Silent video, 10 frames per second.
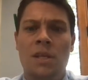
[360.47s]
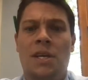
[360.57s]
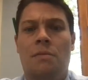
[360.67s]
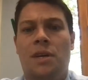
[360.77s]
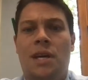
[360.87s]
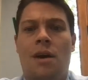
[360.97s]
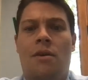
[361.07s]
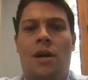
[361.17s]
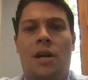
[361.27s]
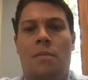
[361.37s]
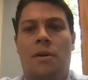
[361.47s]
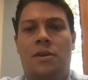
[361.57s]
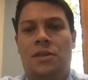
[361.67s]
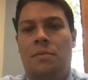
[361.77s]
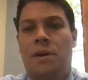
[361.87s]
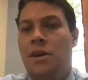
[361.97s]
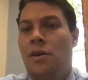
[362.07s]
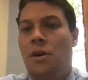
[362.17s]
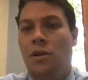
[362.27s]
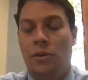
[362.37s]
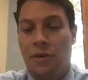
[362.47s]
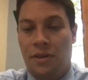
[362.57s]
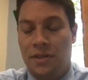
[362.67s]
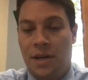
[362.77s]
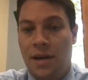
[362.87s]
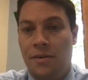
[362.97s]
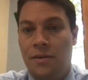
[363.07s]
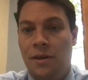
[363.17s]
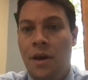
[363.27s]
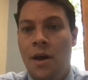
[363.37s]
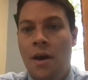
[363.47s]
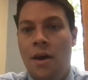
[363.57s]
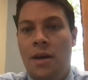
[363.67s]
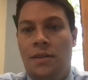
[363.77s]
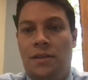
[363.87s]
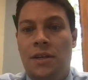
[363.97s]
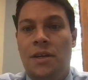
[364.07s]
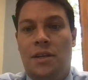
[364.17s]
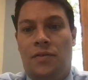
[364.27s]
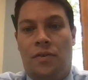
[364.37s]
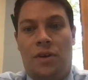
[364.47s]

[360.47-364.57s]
He can be counted on to participate in all learning styles. C is for